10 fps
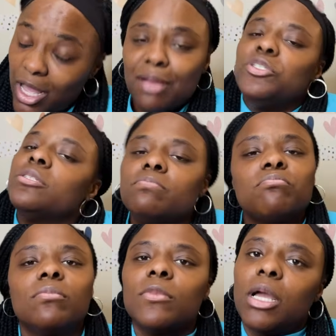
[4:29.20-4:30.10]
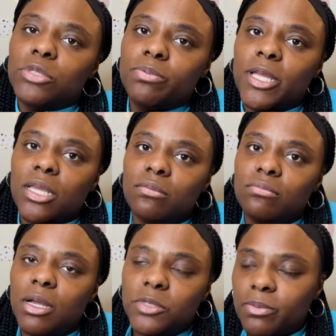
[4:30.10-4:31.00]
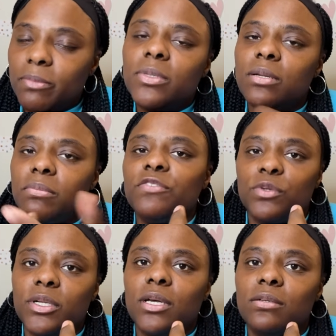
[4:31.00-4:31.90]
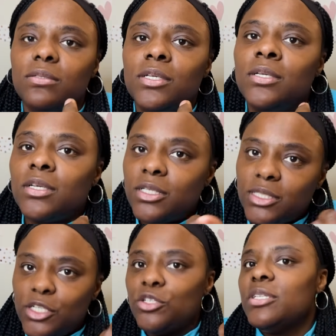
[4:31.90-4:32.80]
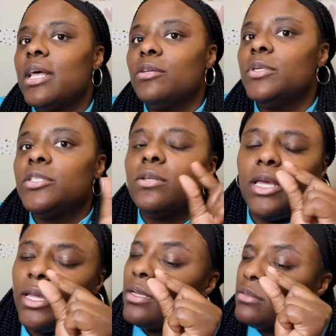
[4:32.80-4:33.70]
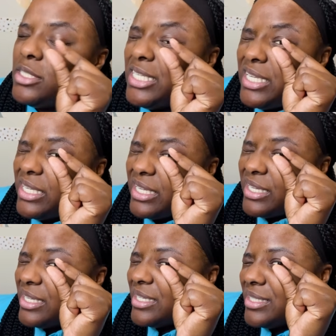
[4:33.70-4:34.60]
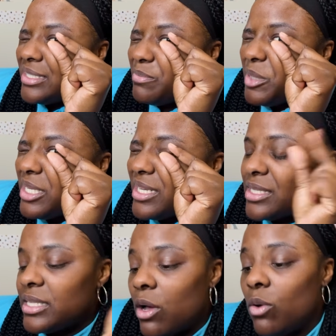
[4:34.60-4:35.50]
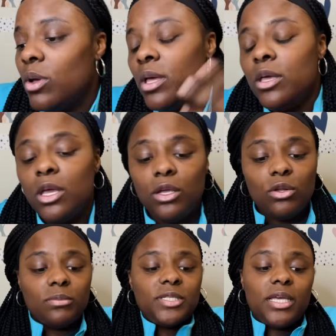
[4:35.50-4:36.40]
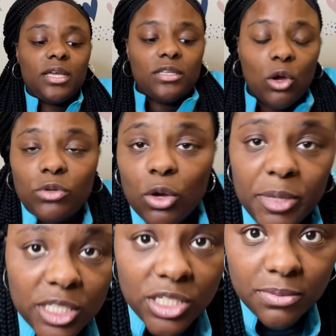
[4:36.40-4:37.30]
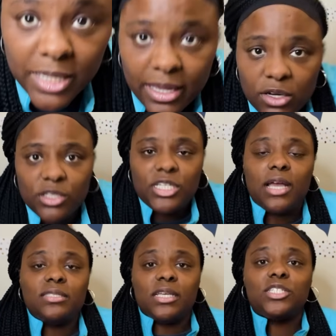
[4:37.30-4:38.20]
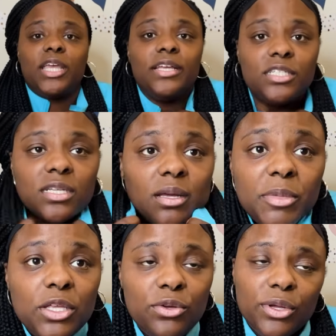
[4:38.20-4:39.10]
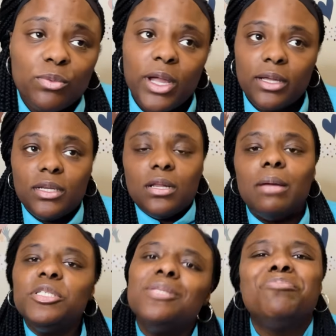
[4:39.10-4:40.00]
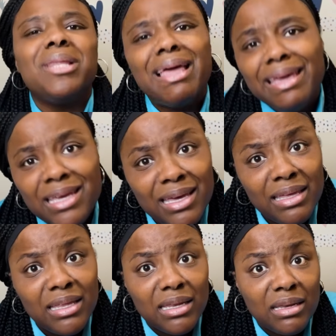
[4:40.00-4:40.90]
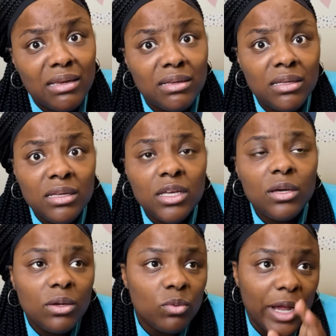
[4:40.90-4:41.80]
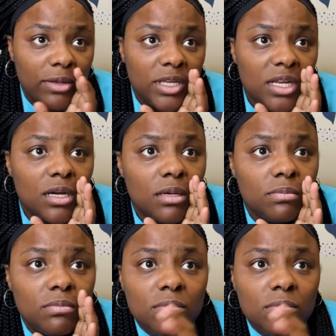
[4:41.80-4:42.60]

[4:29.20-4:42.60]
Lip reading: I'm just playing, but for real though, because teacher salaries are like this big. So, you know what I'm saying? Don't be a cheapskate on your child's education. I mean, you can round it up. I'm just playing. Round it up,